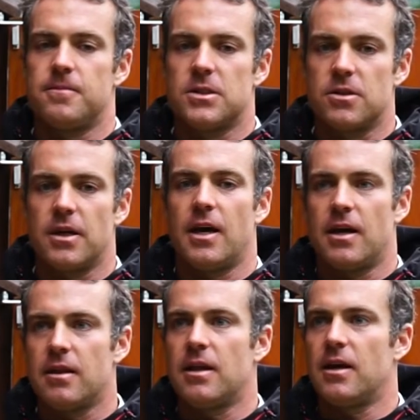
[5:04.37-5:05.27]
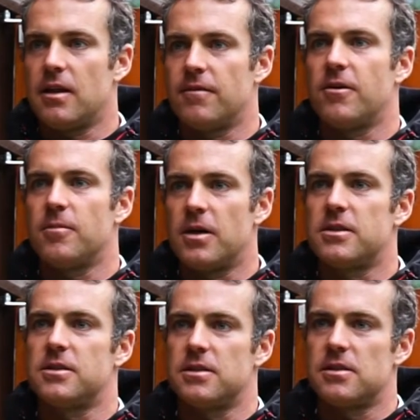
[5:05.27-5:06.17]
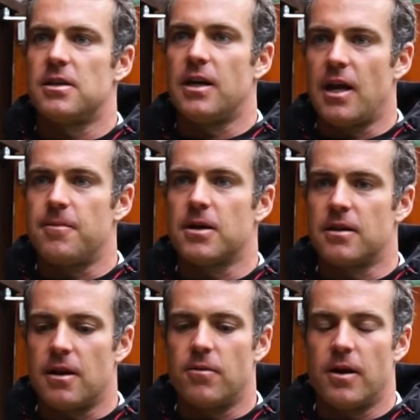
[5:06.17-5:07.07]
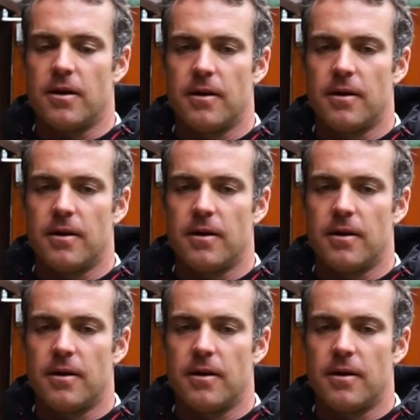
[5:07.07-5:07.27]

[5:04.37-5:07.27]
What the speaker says: so yeah, I think very much it's dynamic in that way.